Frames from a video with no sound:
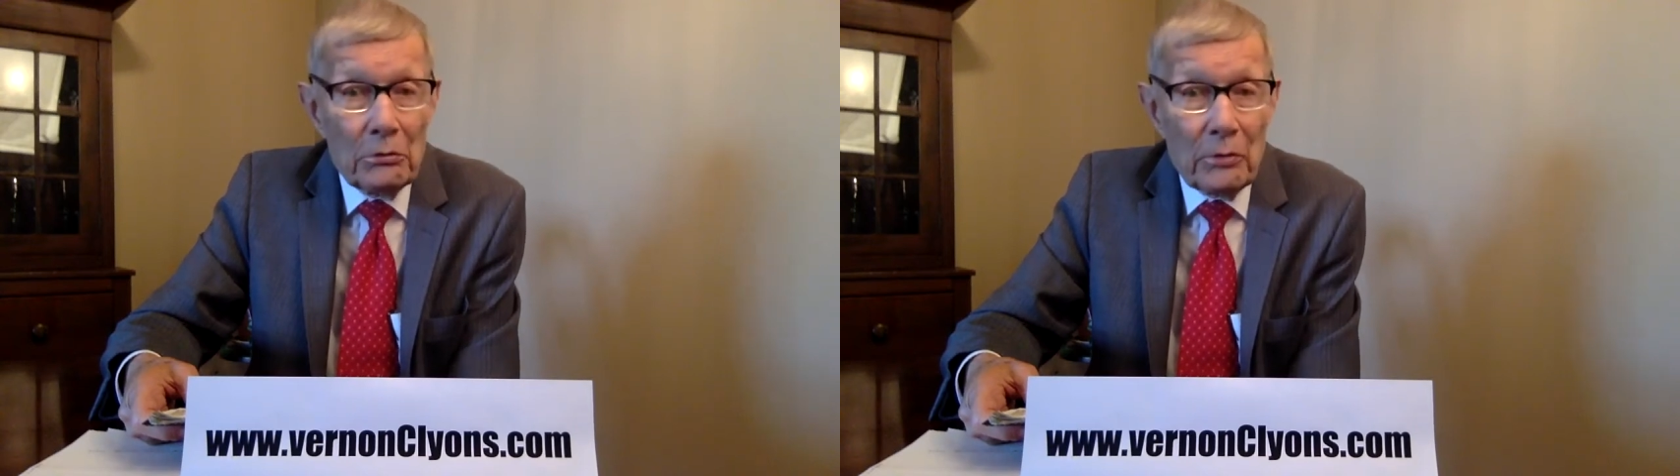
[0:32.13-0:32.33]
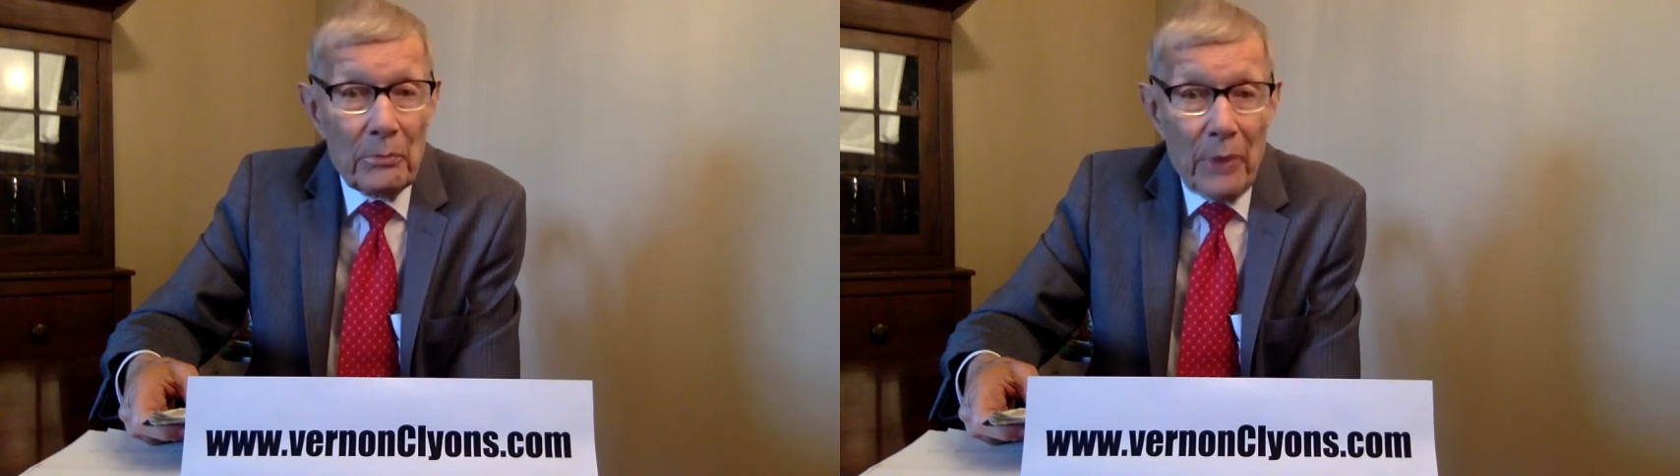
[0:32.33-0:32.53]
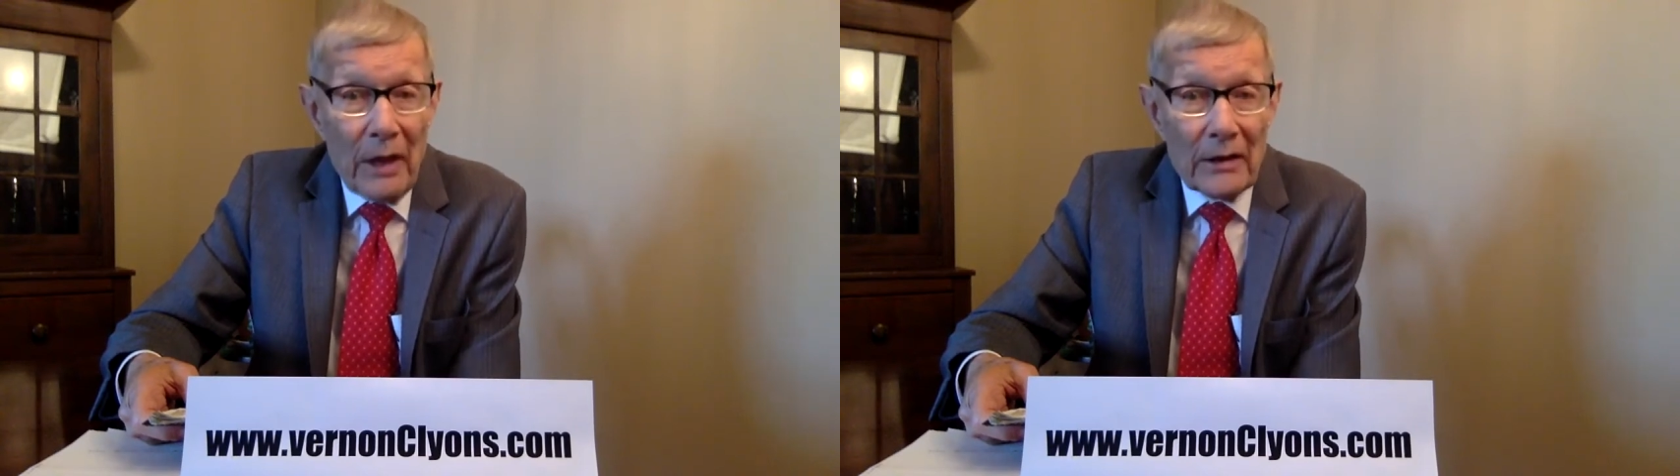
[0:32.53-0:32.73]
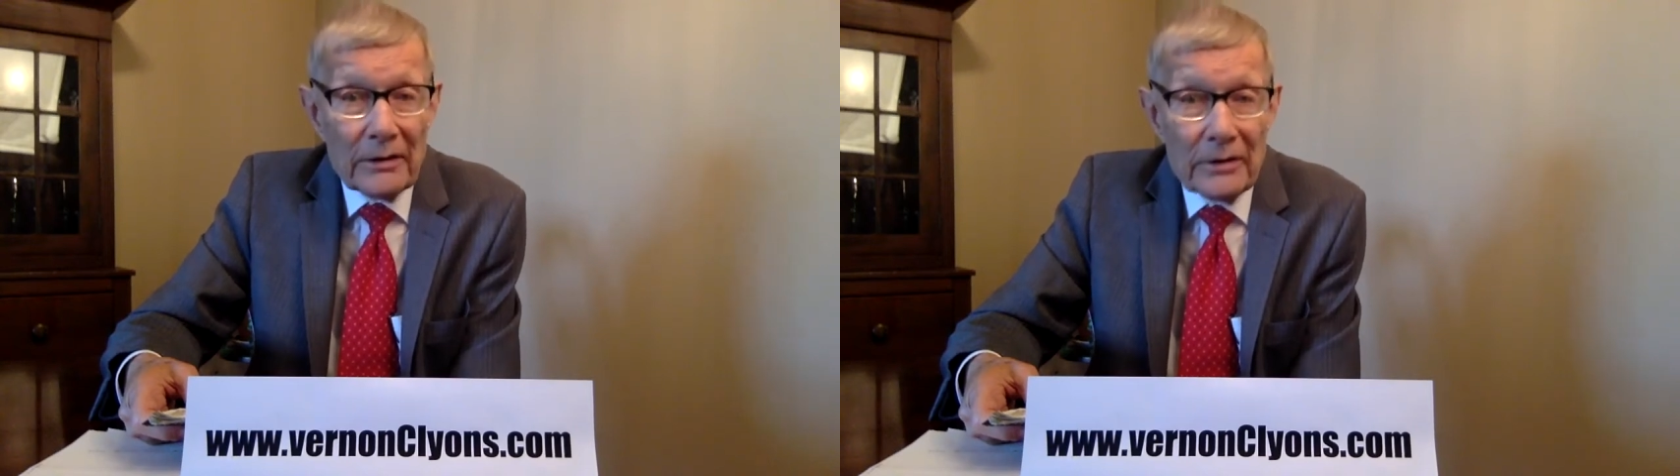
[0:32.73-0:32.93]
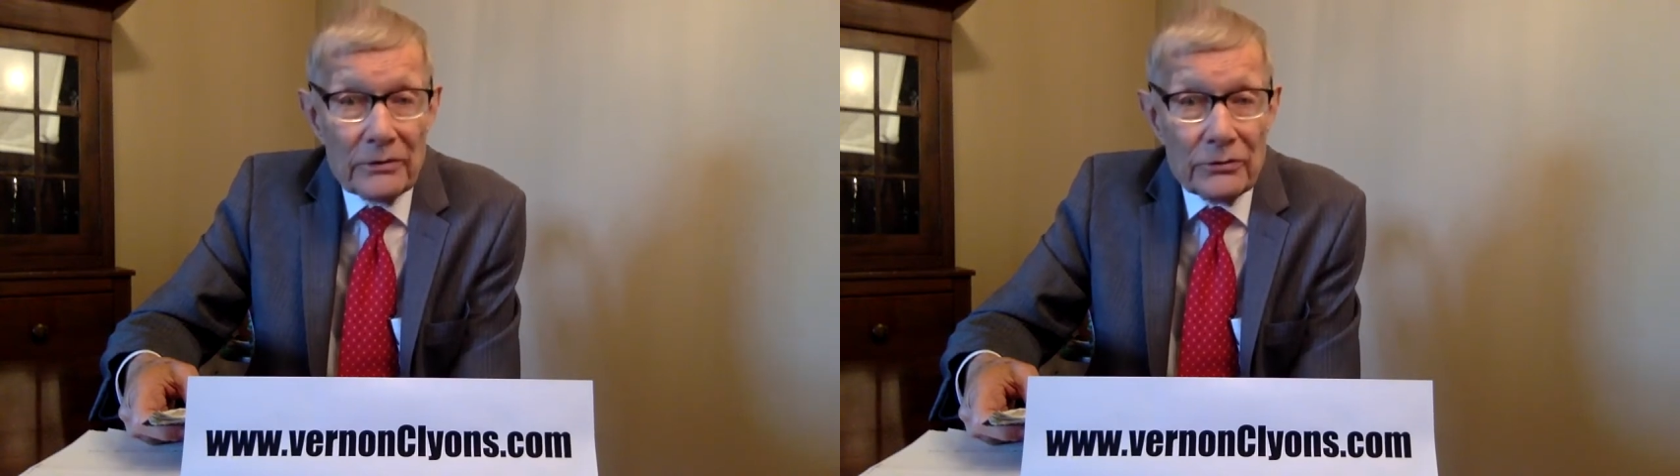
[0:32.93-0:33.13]
The
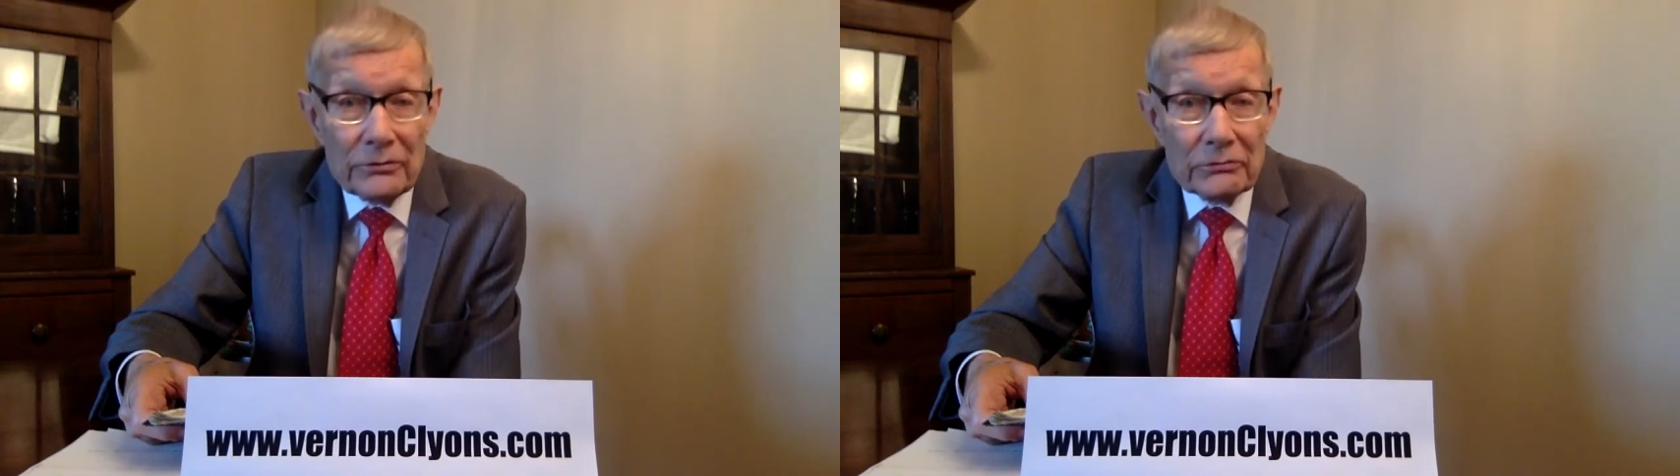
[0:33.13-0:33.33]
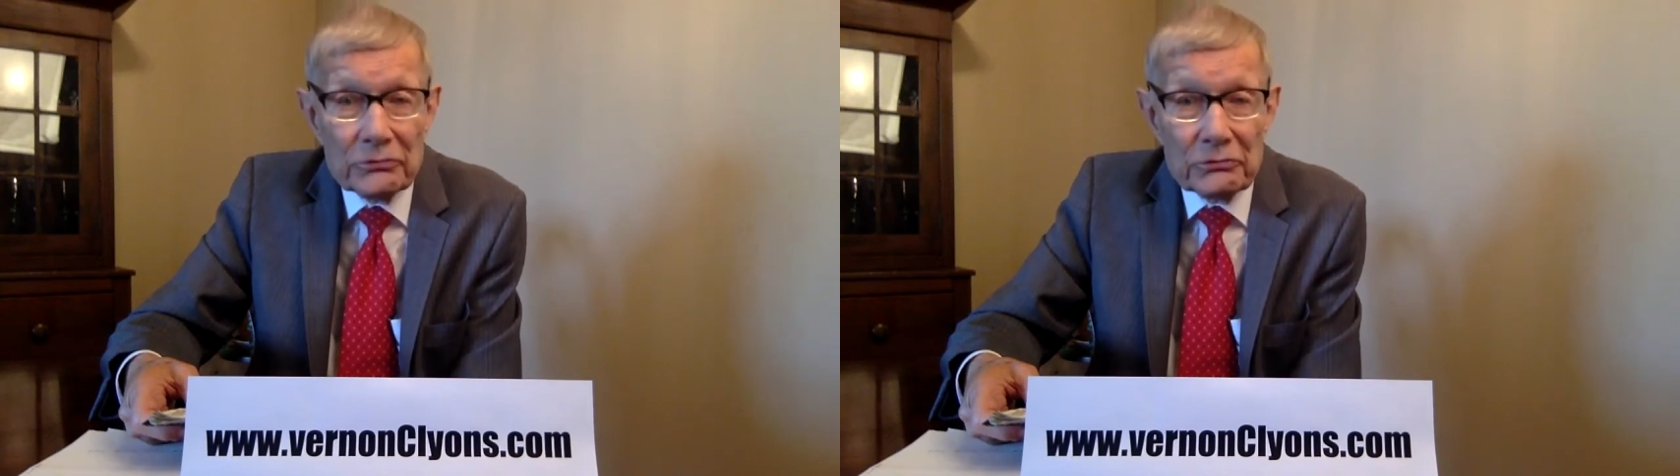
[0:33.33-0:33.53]
politicians